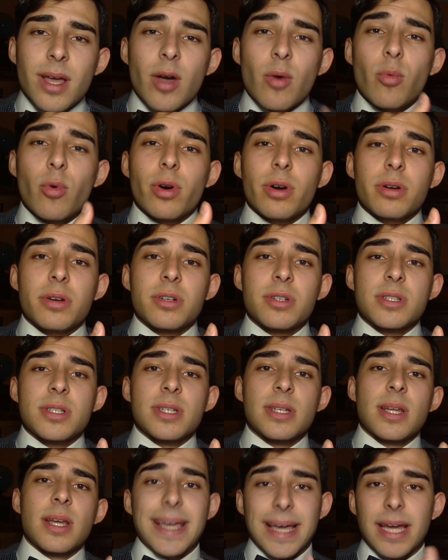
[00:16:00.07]

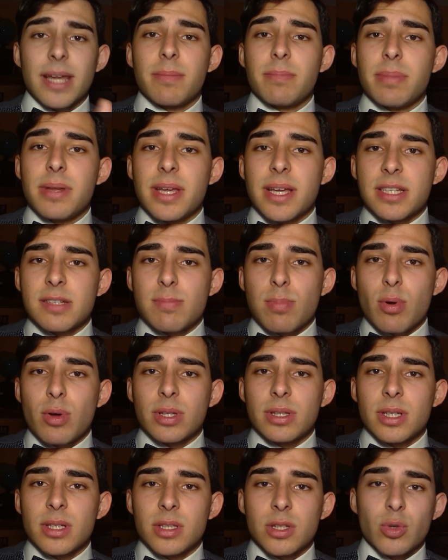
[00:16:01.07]
workers can be
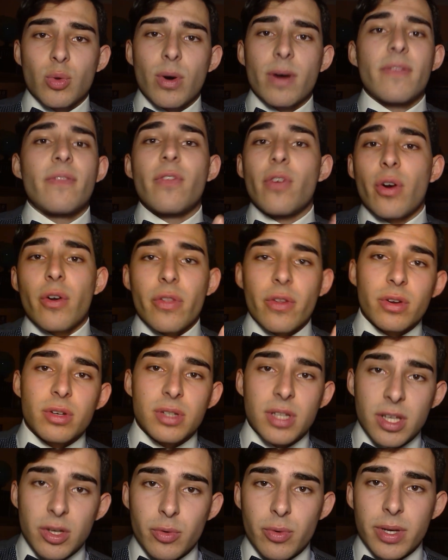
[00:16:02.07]
exploited to a further
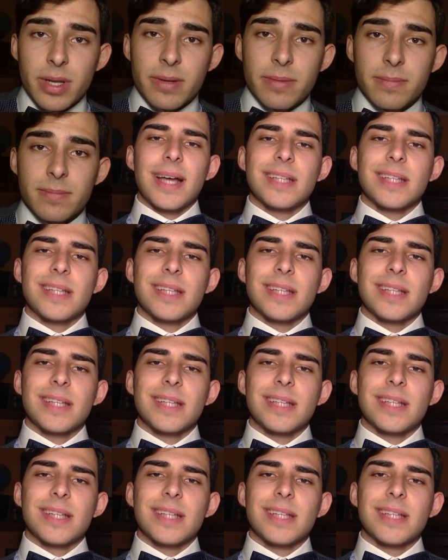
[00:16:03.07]
degree.